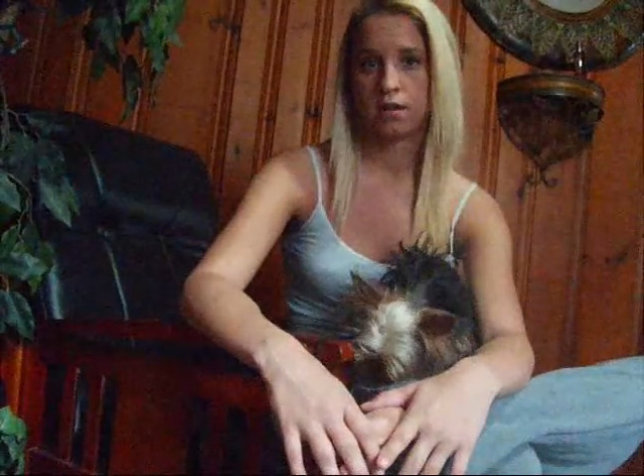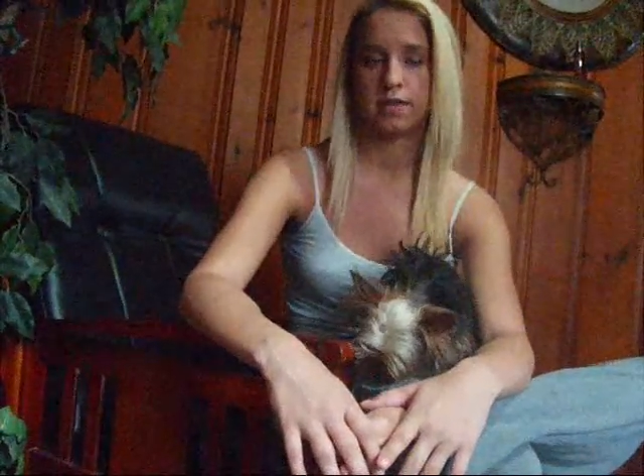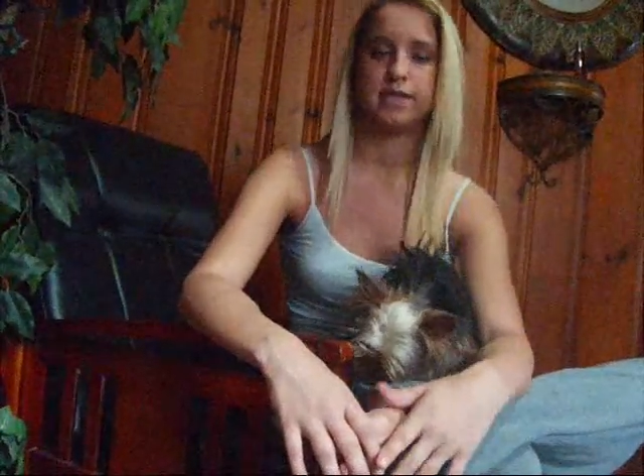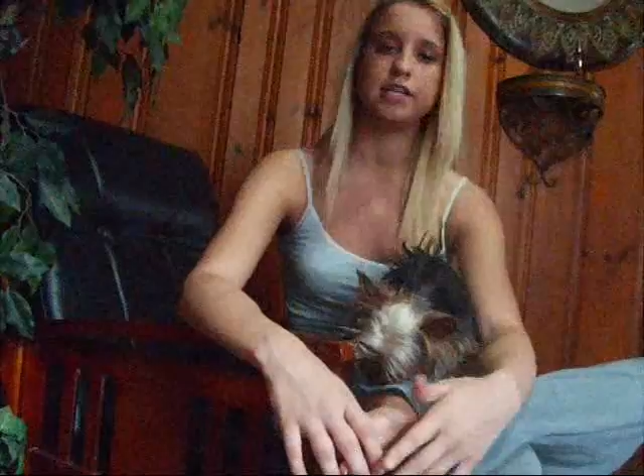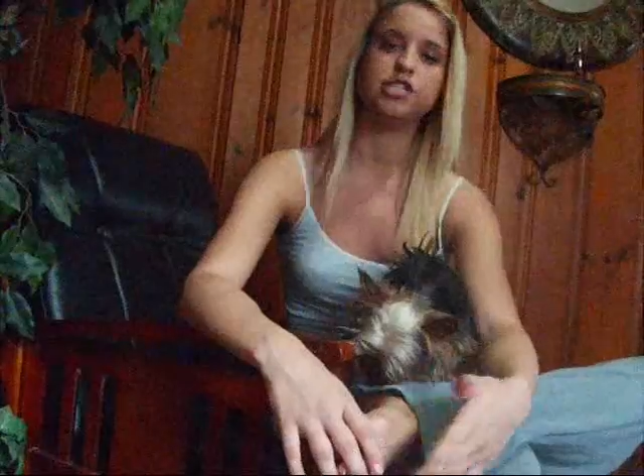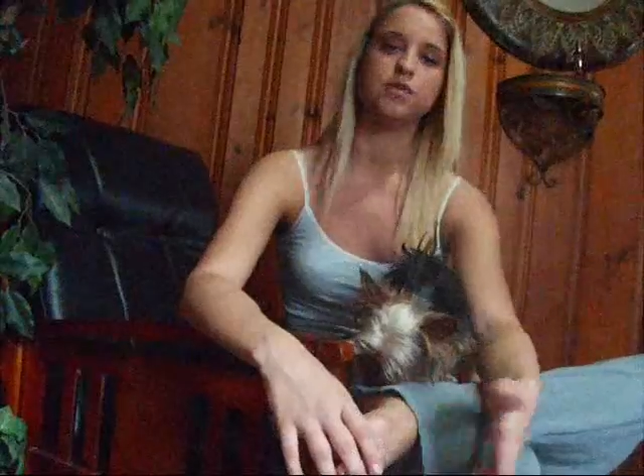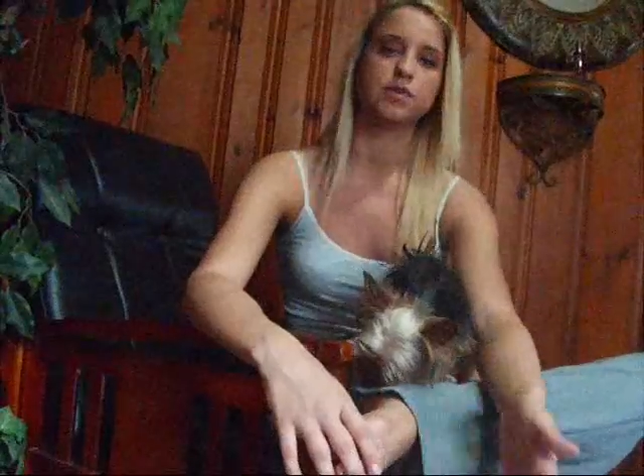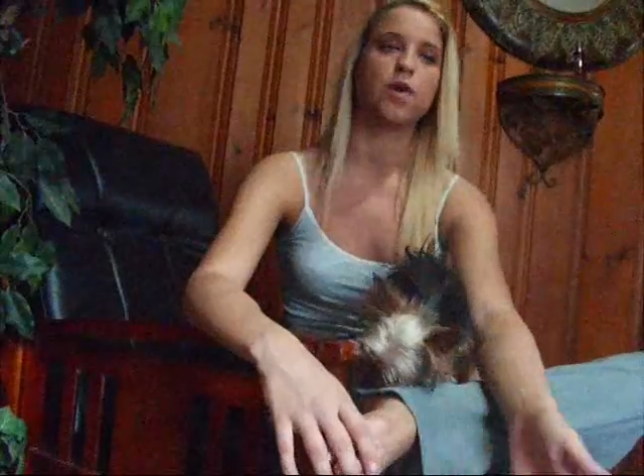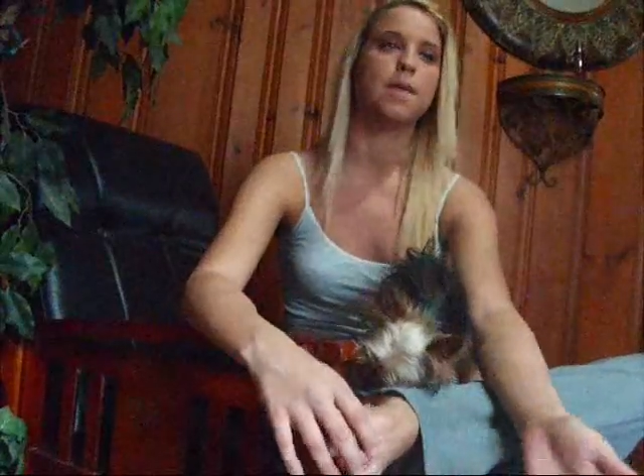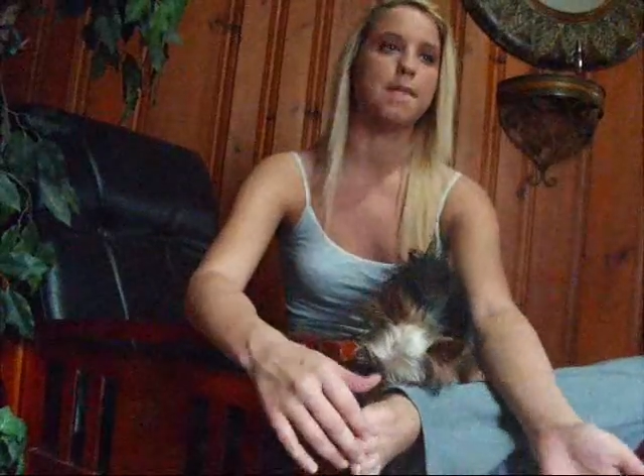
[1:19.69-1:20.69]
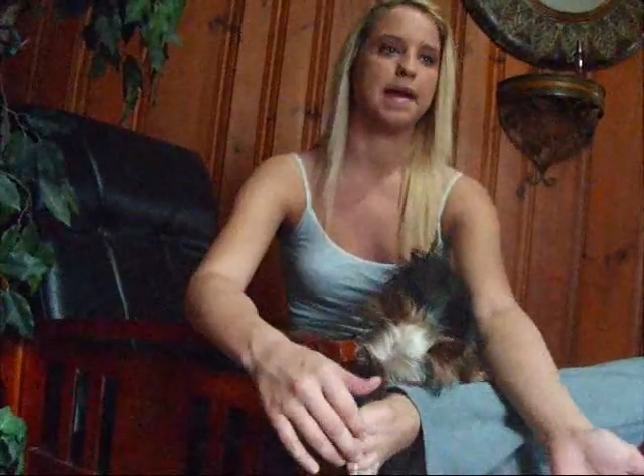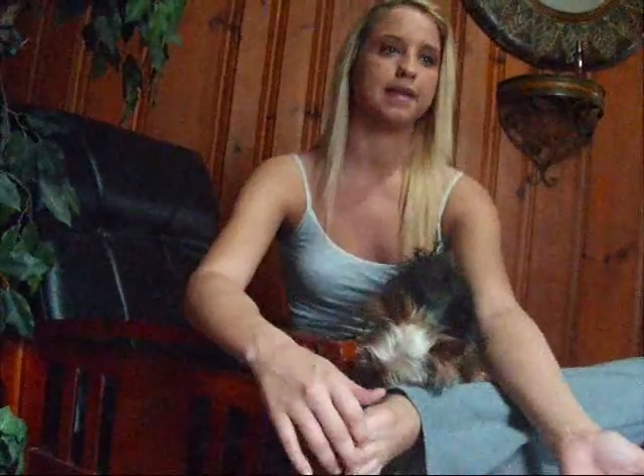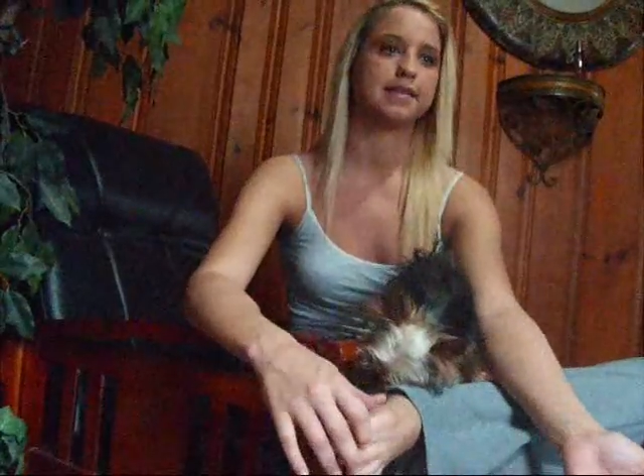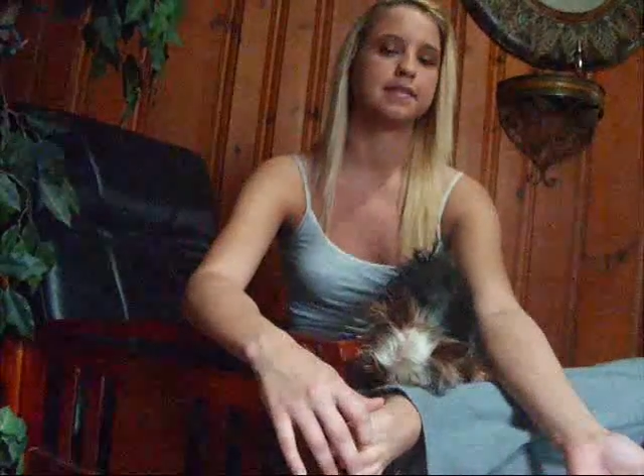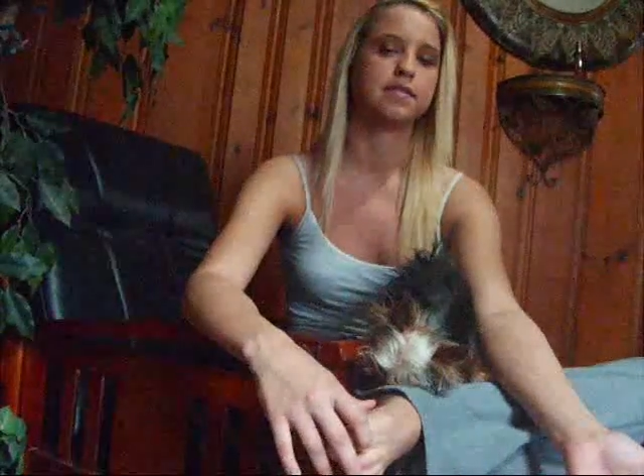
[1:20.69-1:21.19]
The tissue is what
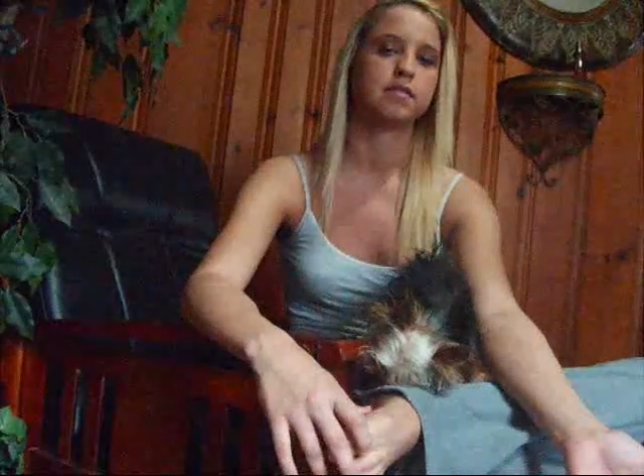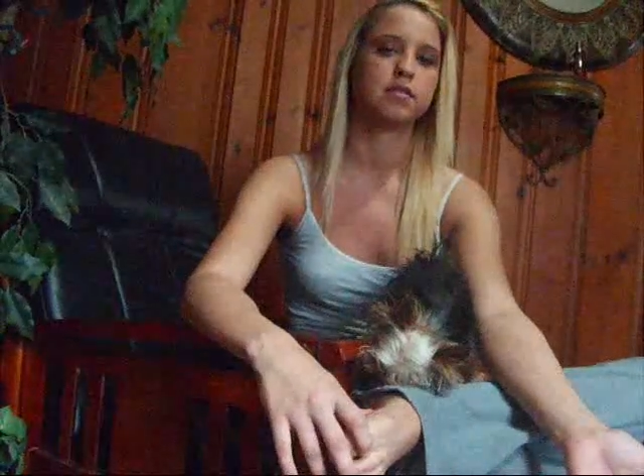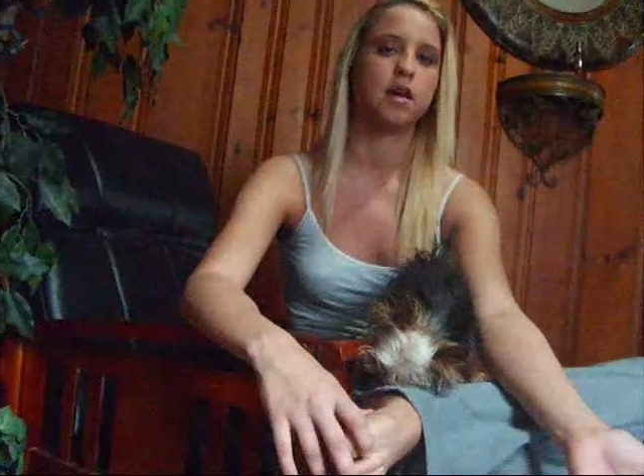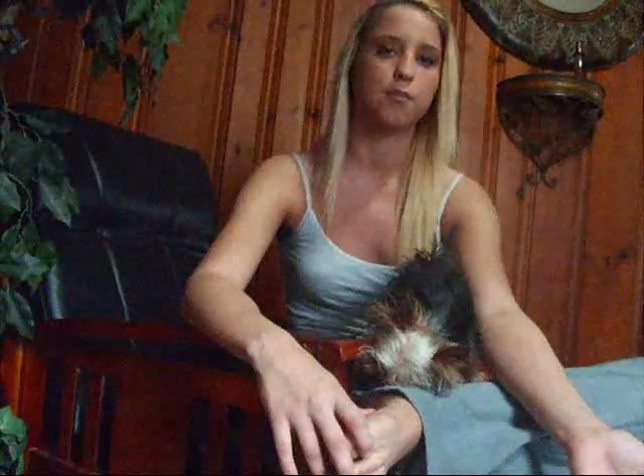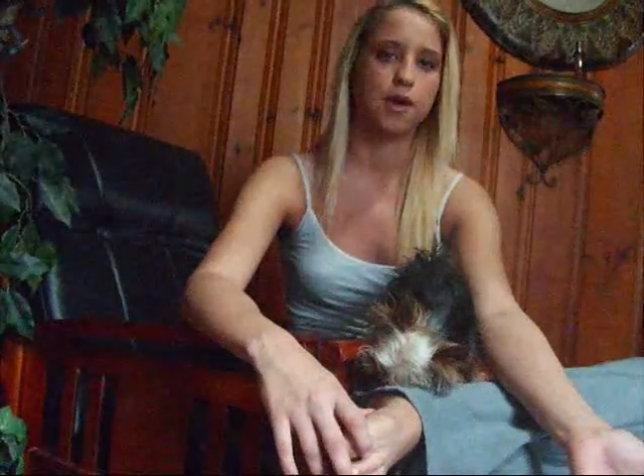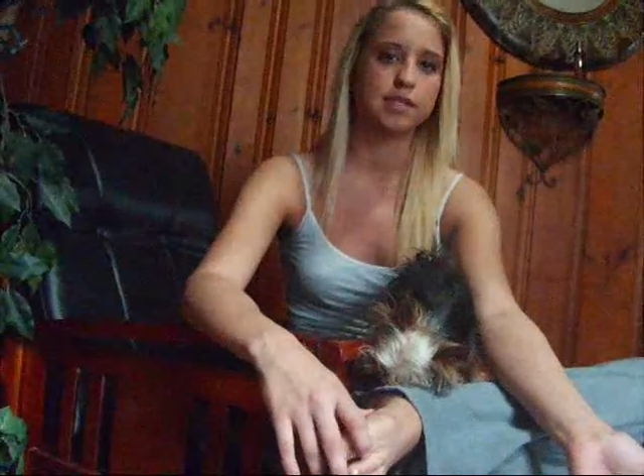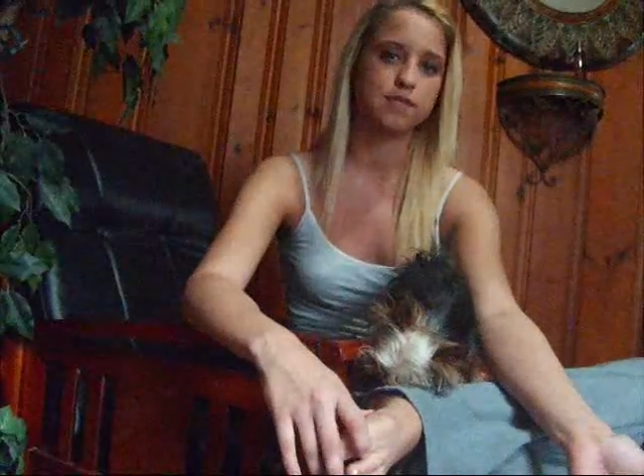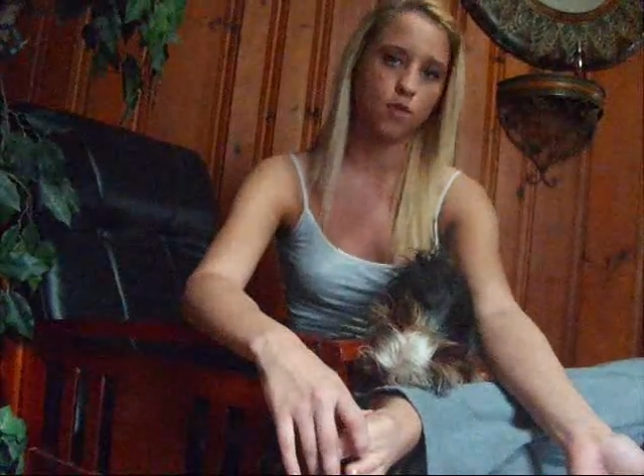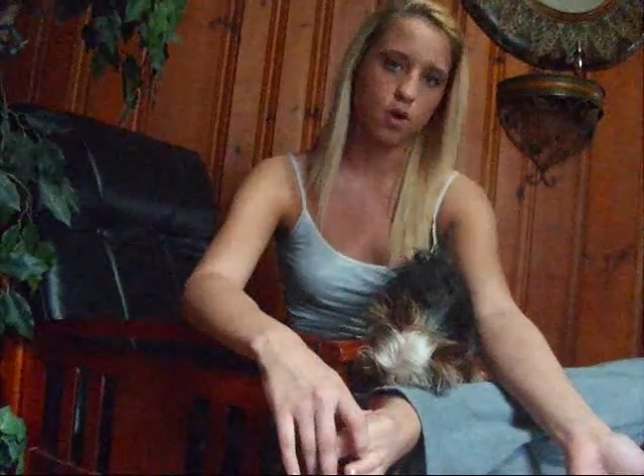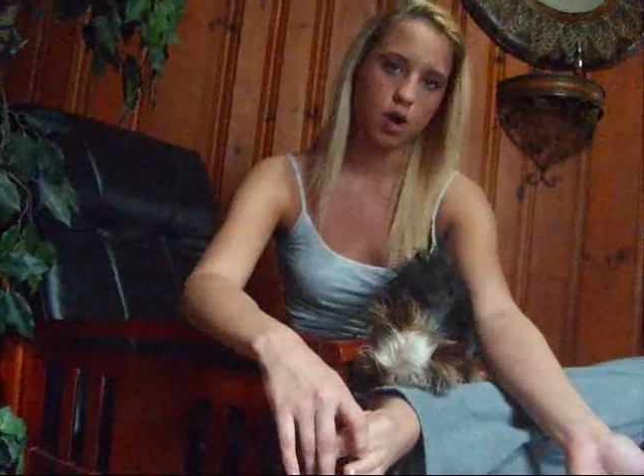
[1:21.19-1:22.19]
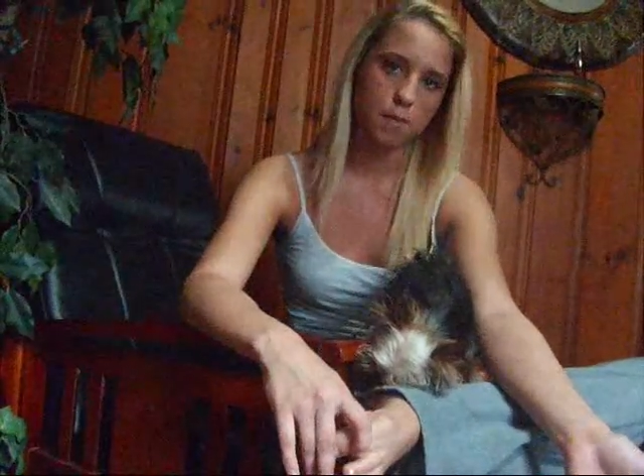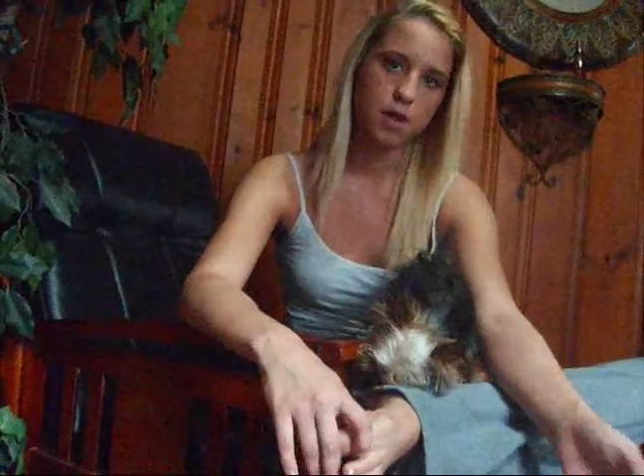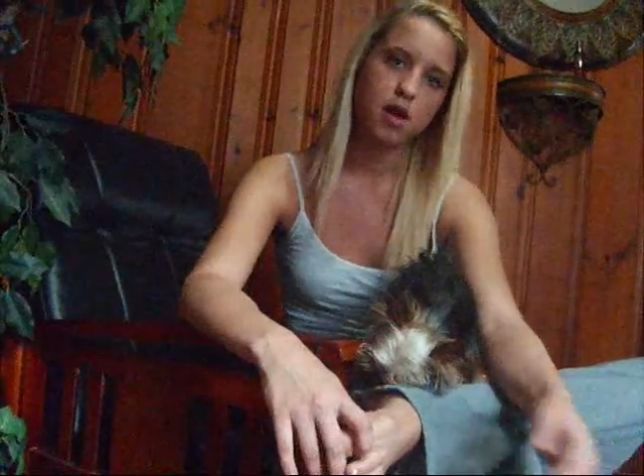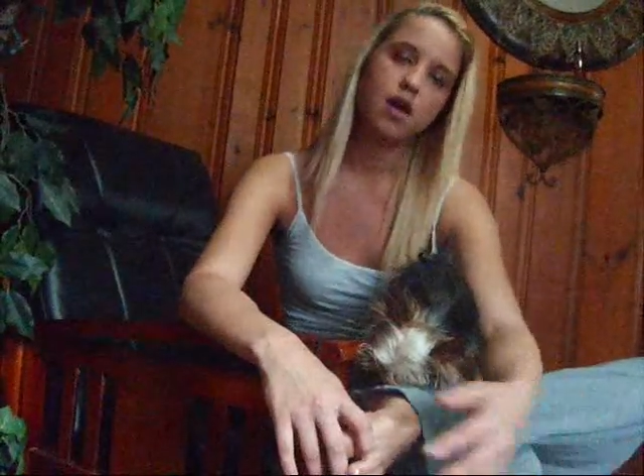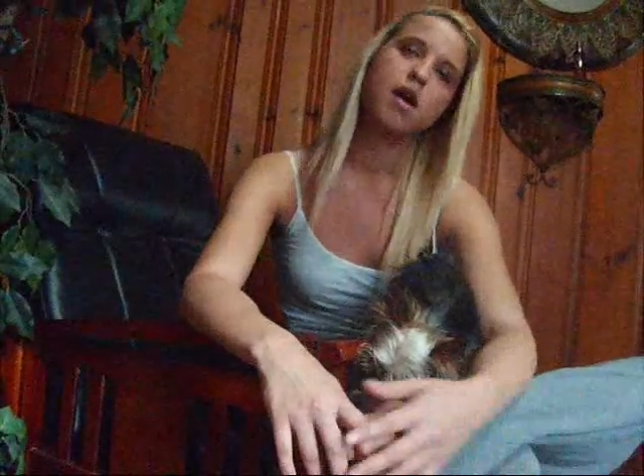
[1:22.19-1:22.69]
makes a breast form.